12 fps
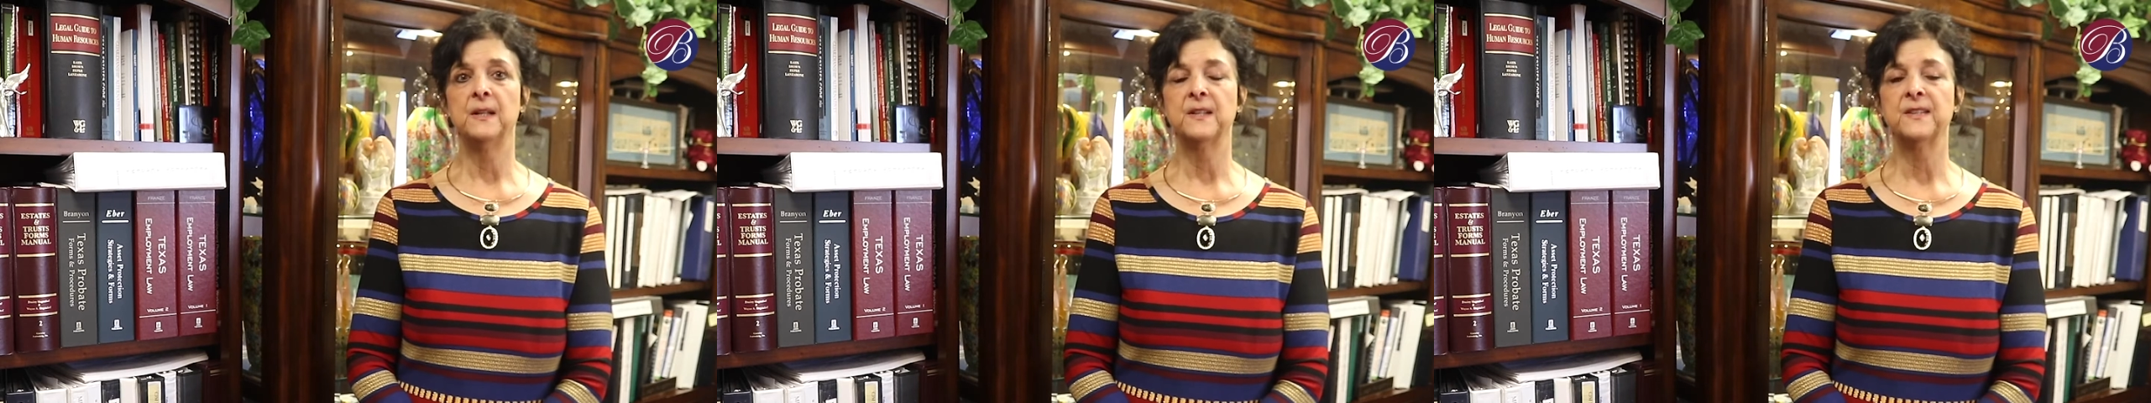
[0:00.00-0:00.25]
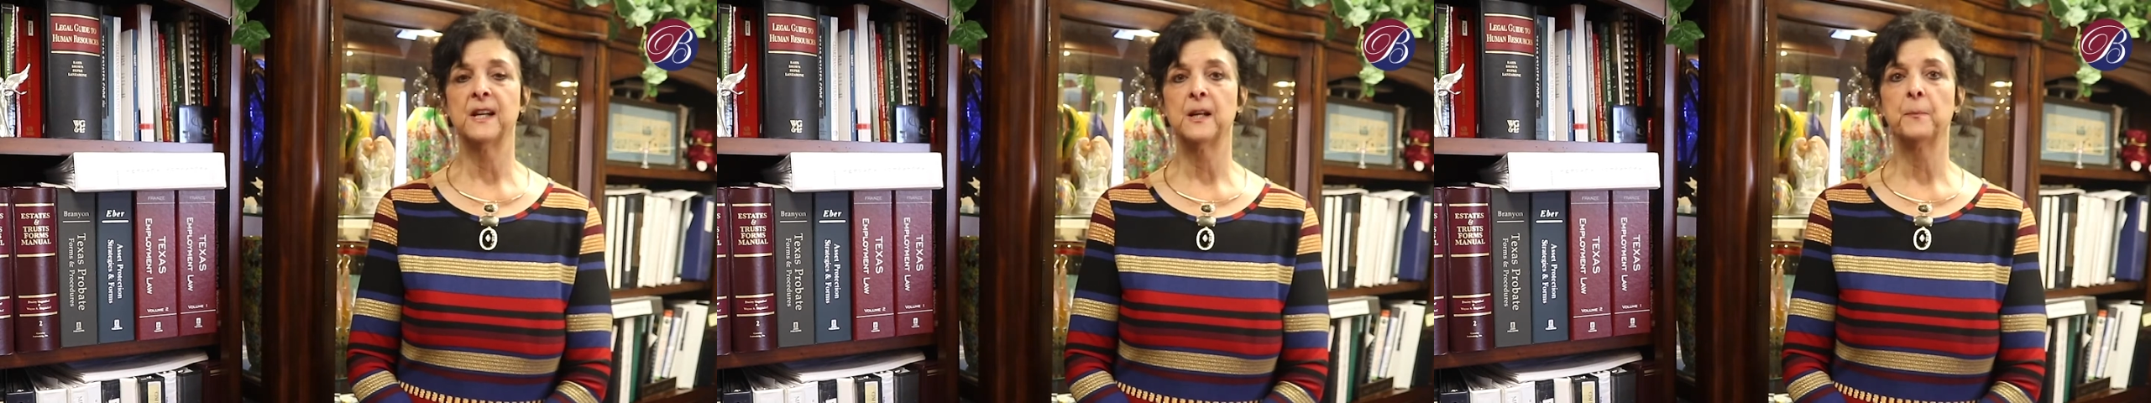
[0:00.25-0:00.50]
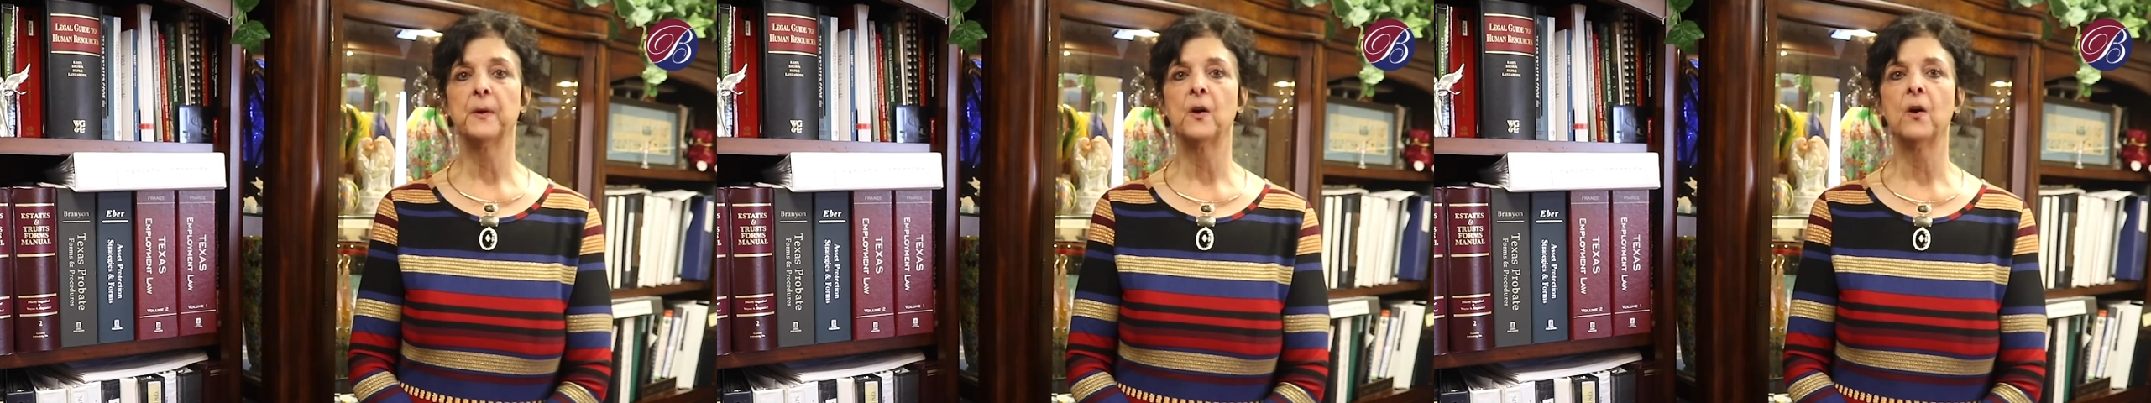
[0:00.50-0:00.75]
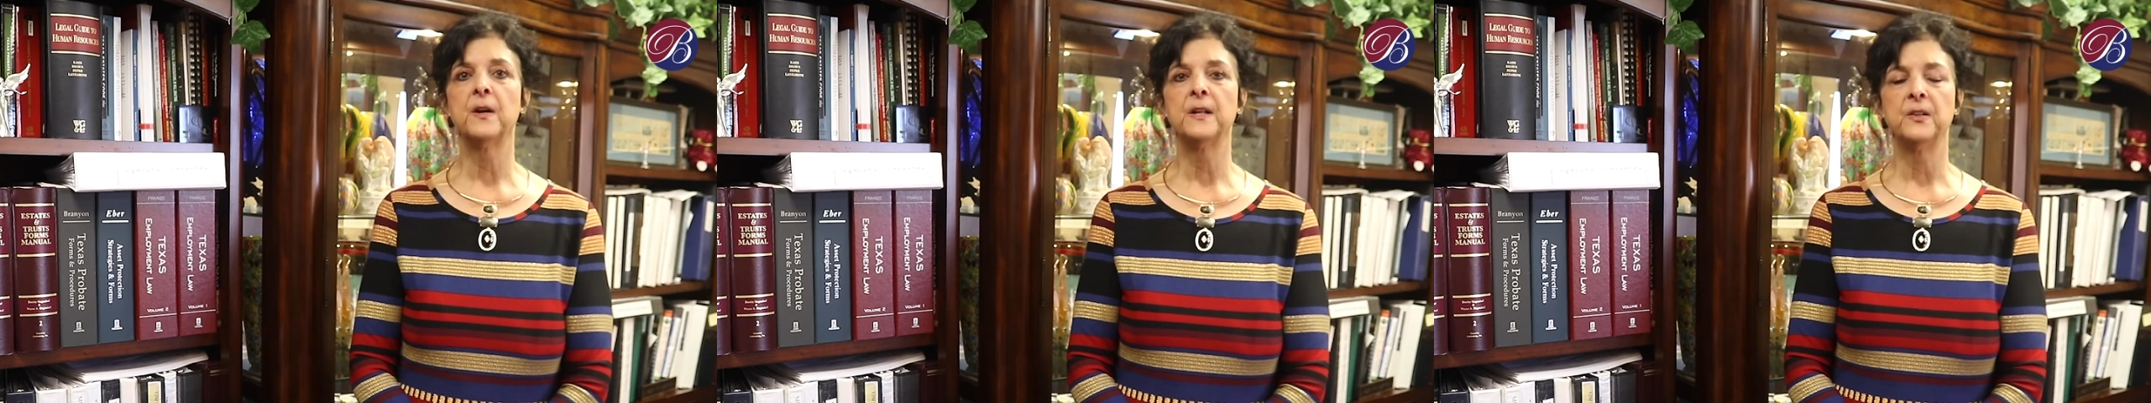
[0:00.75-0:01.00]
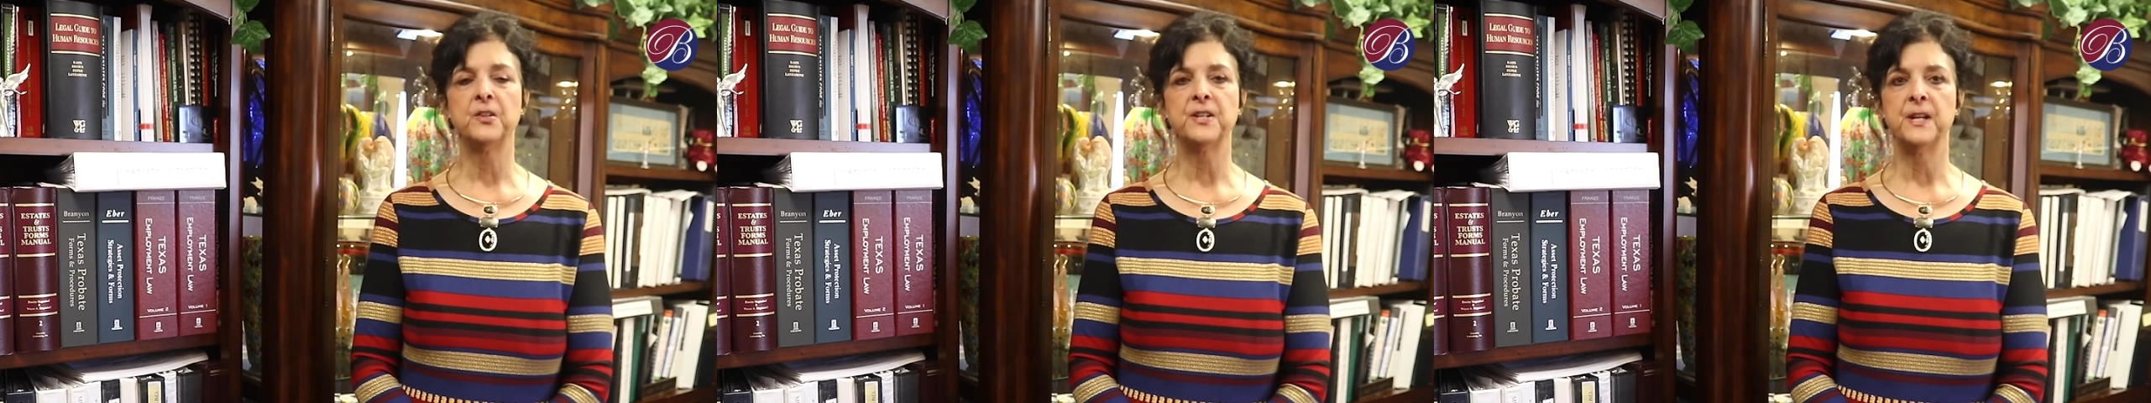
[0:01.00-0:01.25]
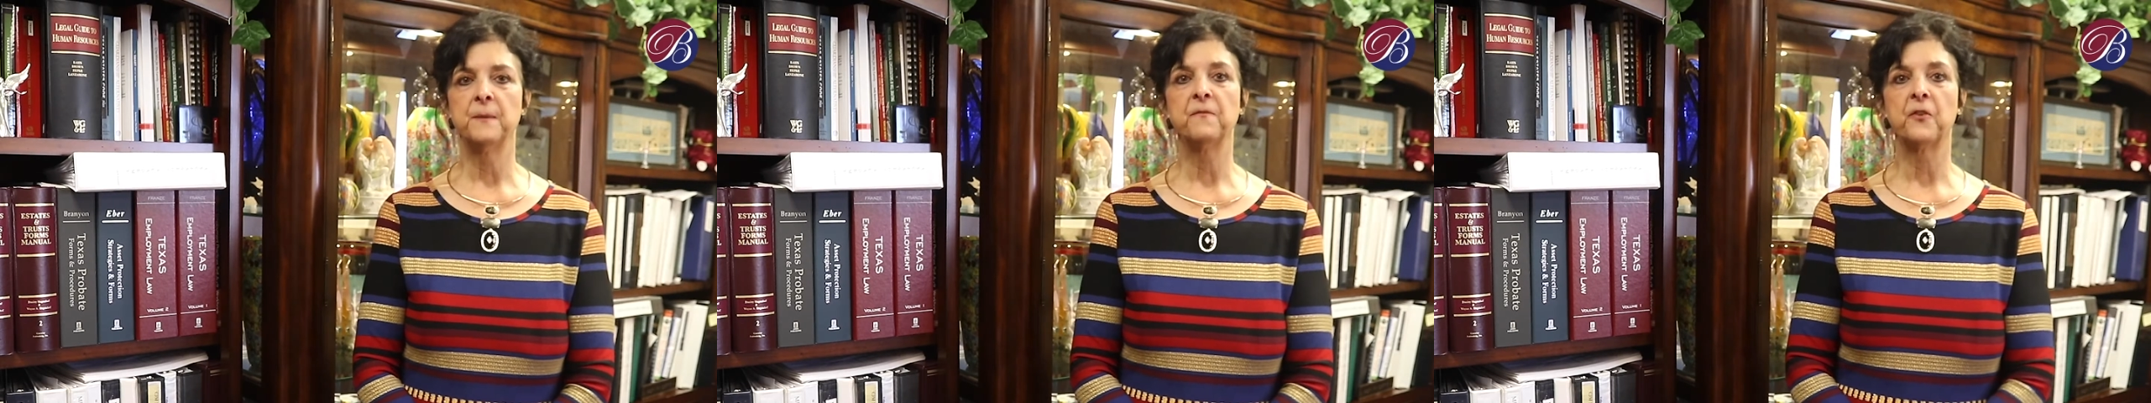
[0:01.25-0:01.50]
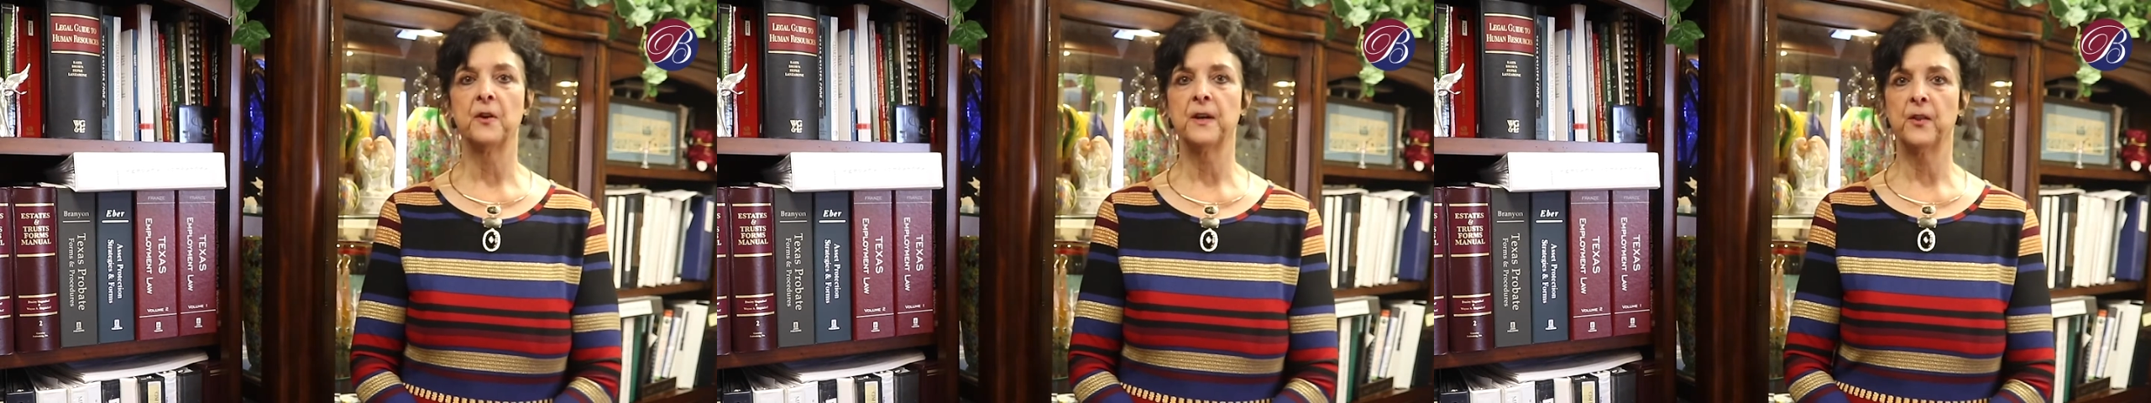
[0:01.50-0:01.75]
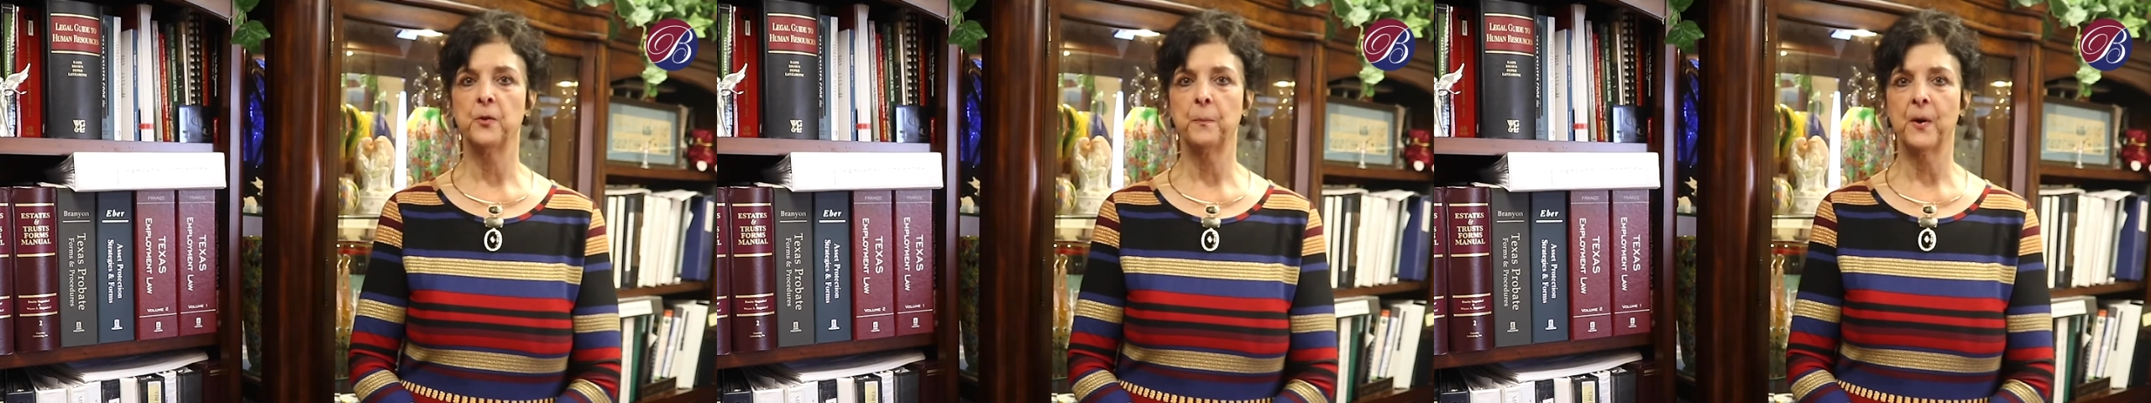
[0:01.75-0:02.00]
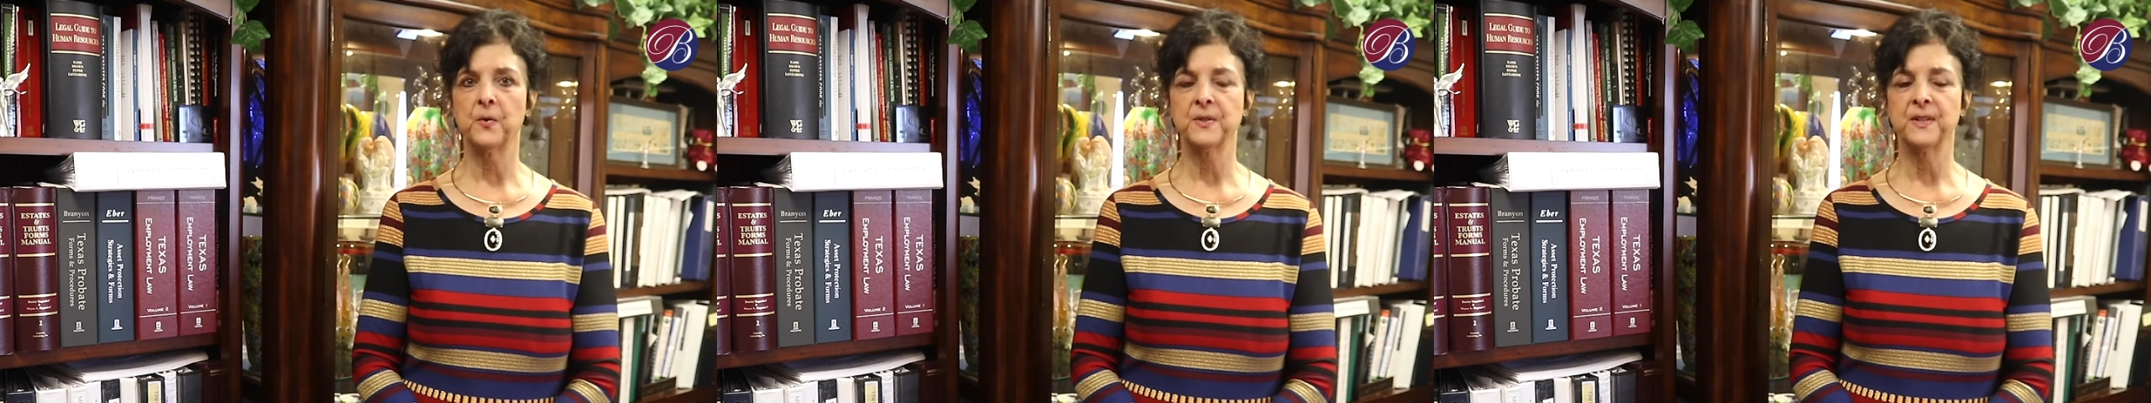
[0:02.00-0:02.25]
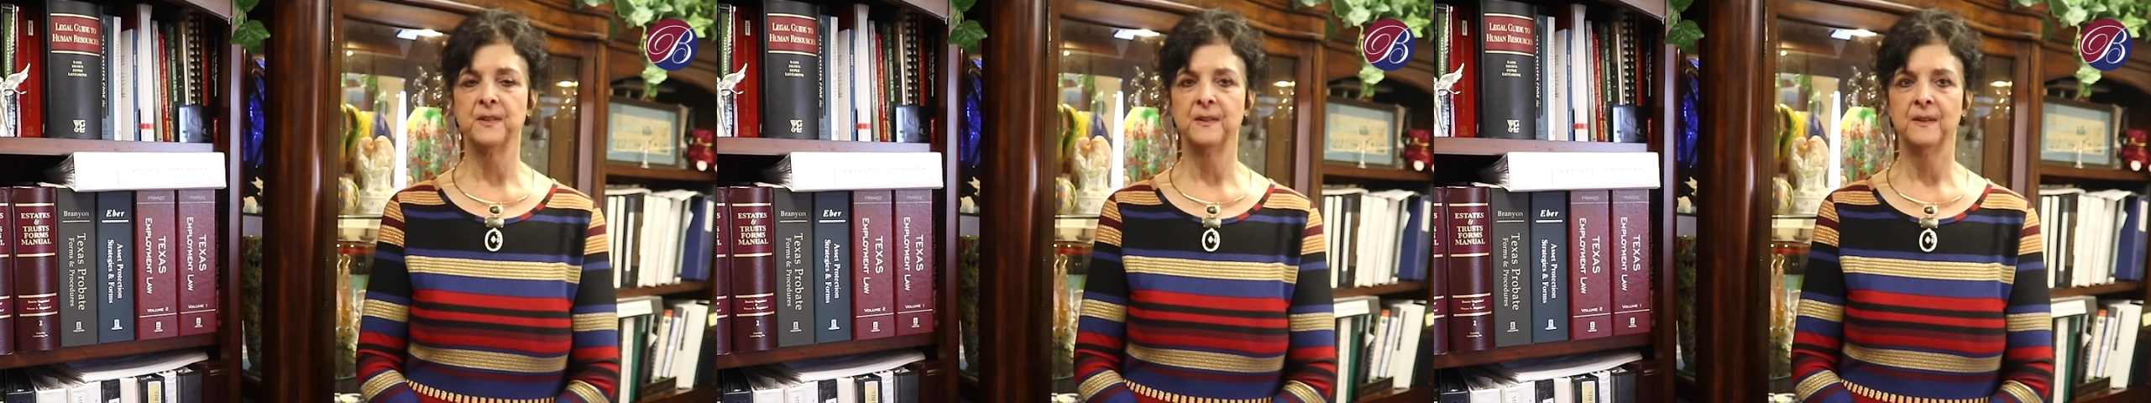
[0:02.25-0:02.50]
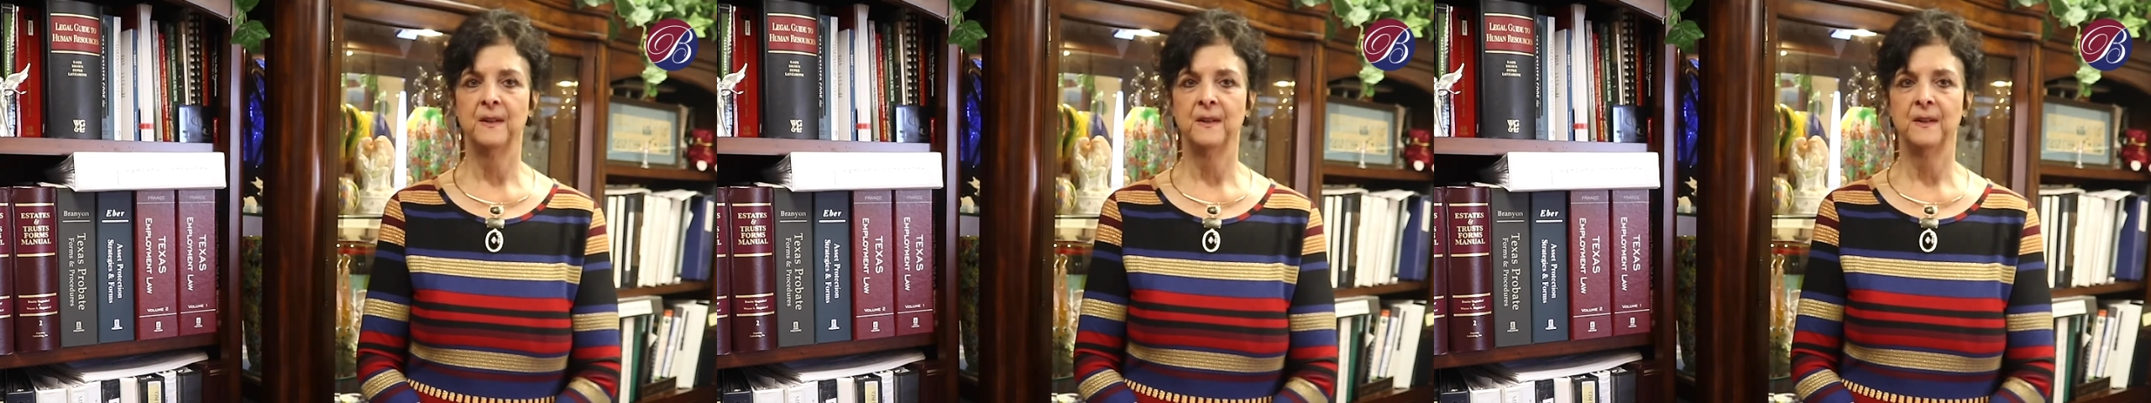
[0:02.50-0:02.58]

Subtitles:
to set up a guardianship for another person.